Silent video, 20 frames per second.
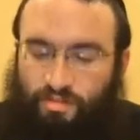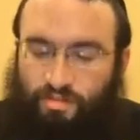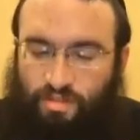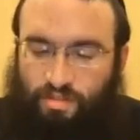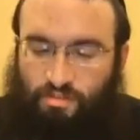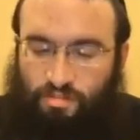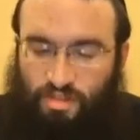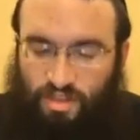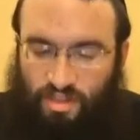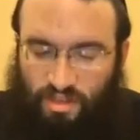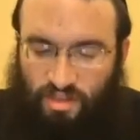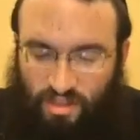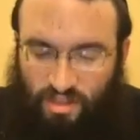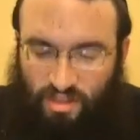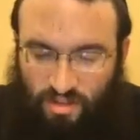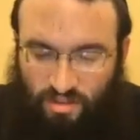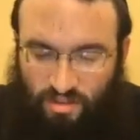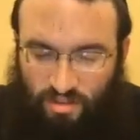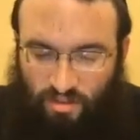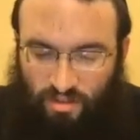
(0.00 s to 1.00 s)
Every
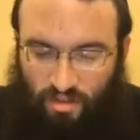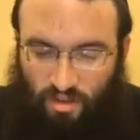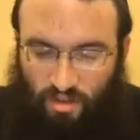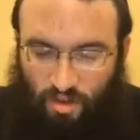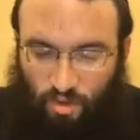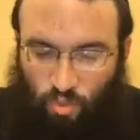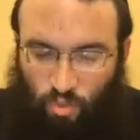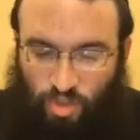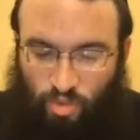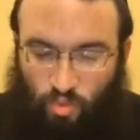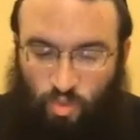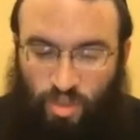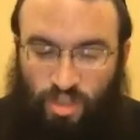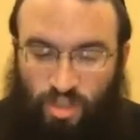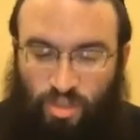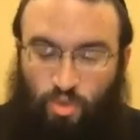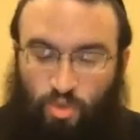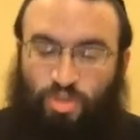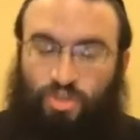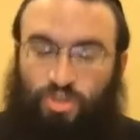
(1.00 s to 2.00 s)
mania, which we
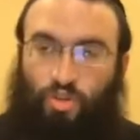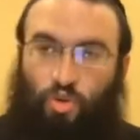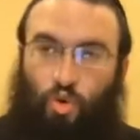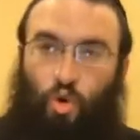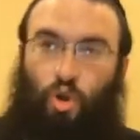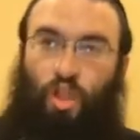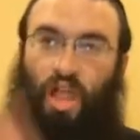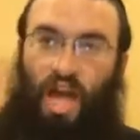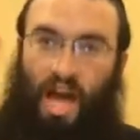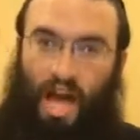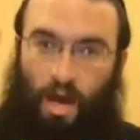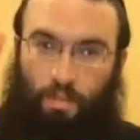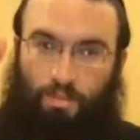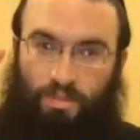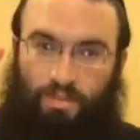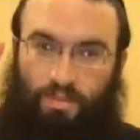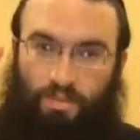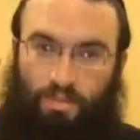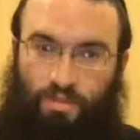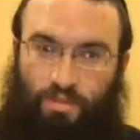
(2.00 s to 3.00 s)
used to call
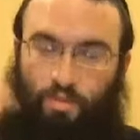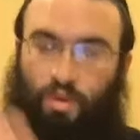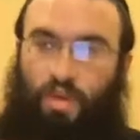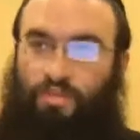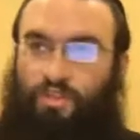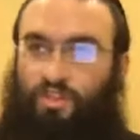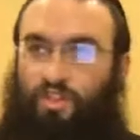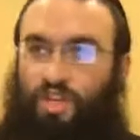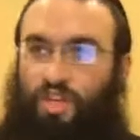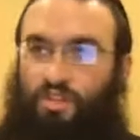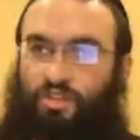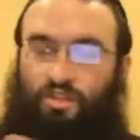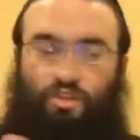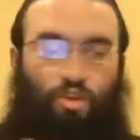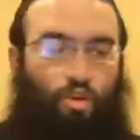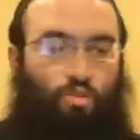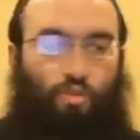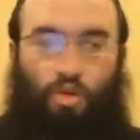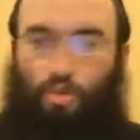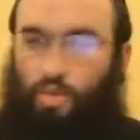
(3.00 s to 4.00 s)
obstacle, we have to change
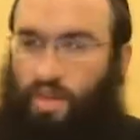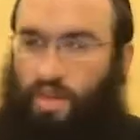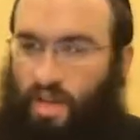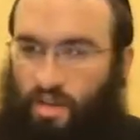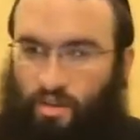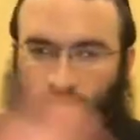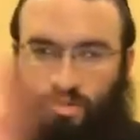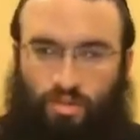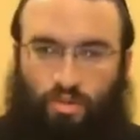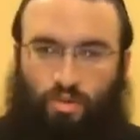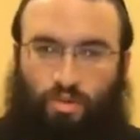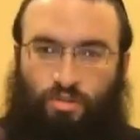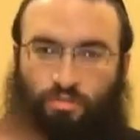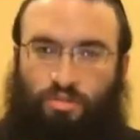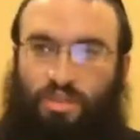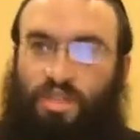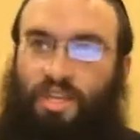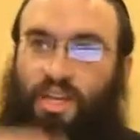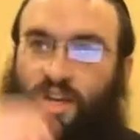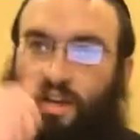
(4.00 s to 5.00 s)
it. No more, we're not using the
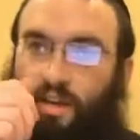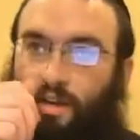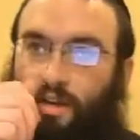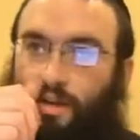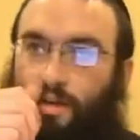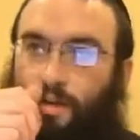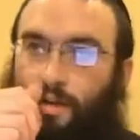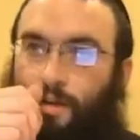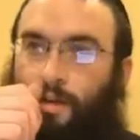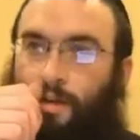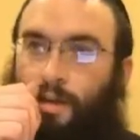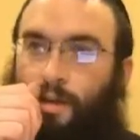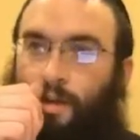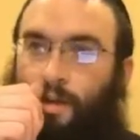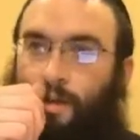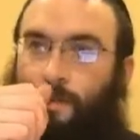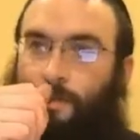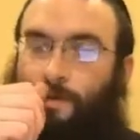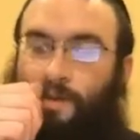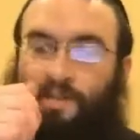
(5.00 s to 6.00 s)
word mania.
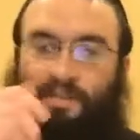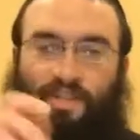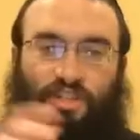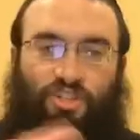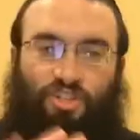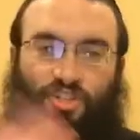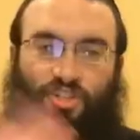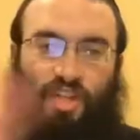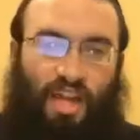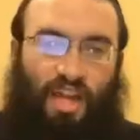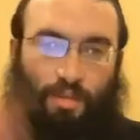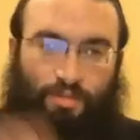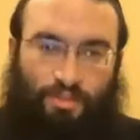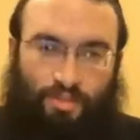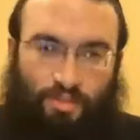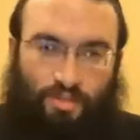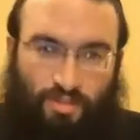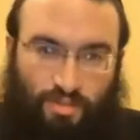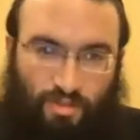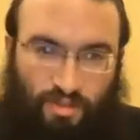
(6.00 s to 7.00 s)
The translation is not
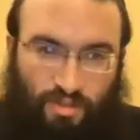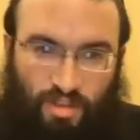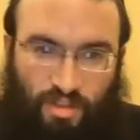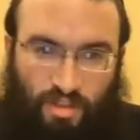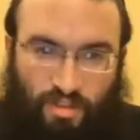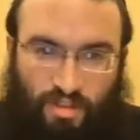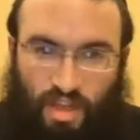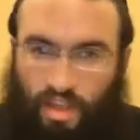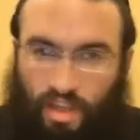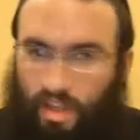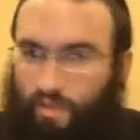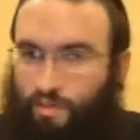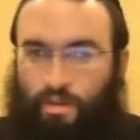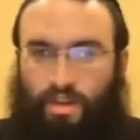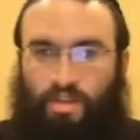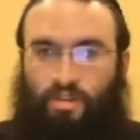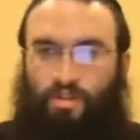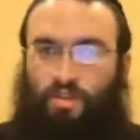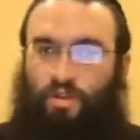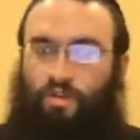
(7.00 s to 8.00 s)
obstacle. Tell
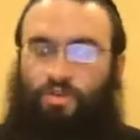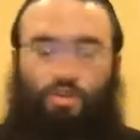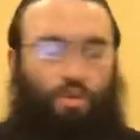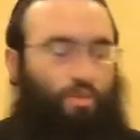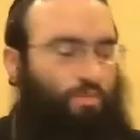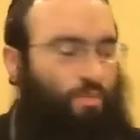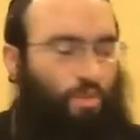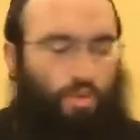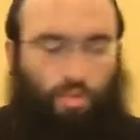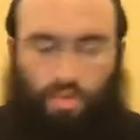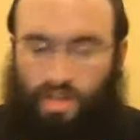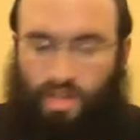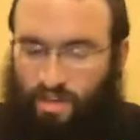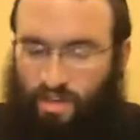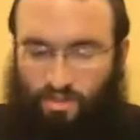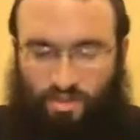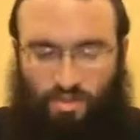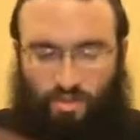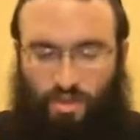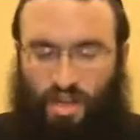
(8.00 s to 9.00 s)
everybody you know, no more, we're
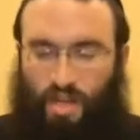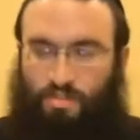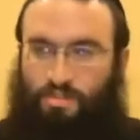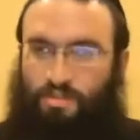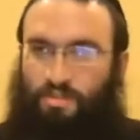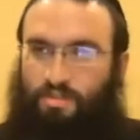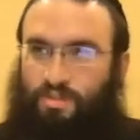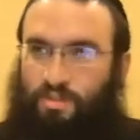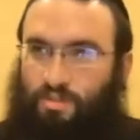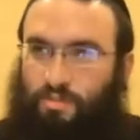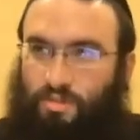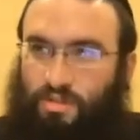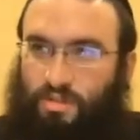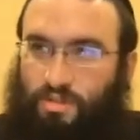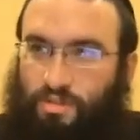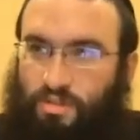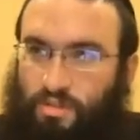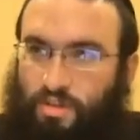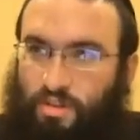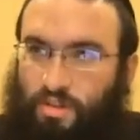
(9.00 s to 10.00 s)
not using the word obstacle
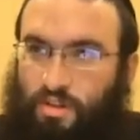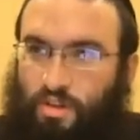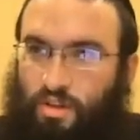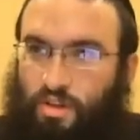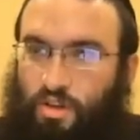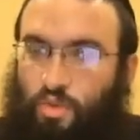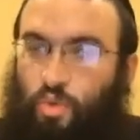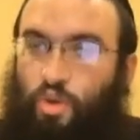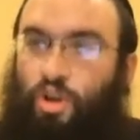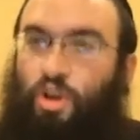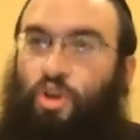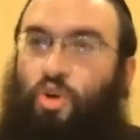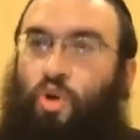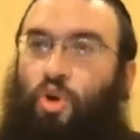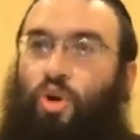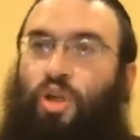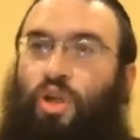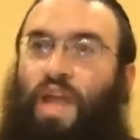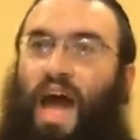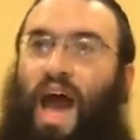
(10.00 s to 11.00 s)
anymore. We're going
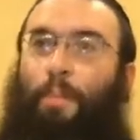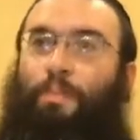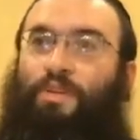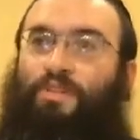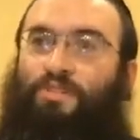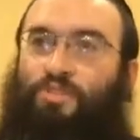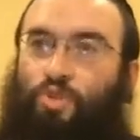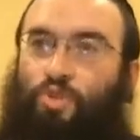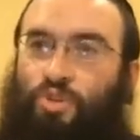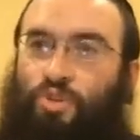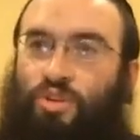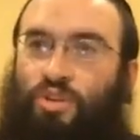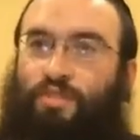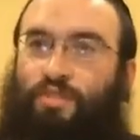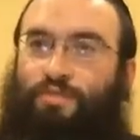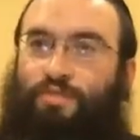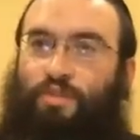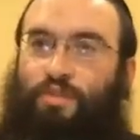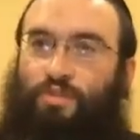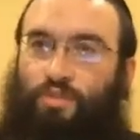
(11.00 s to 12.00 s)
to call it
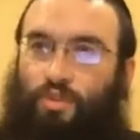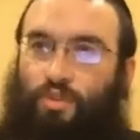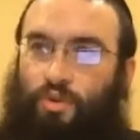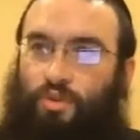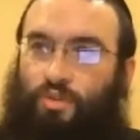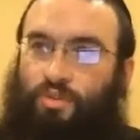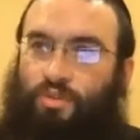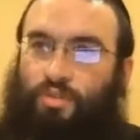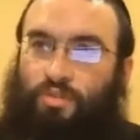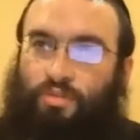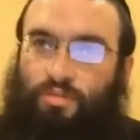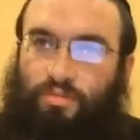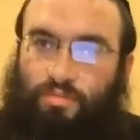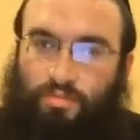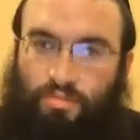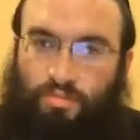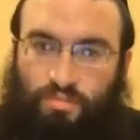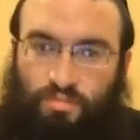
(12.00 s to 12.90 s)
opportunity for growth.